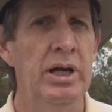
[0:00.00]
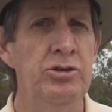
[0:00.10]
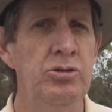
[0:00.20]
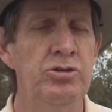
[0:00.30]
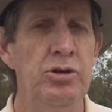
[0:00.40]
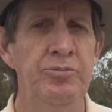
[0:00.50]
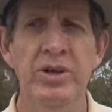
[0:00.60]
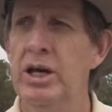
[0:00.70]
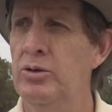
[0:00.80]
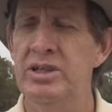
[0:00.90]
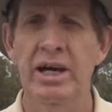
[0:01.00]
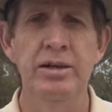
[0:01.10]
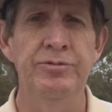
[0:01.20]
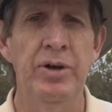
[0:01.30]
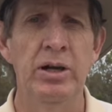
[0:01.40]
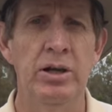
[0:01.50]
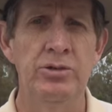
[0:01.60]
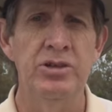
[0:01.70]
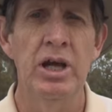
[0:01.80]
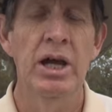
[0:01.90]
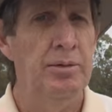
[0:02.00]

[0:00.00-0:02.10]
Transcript: a YouTube video taking photos,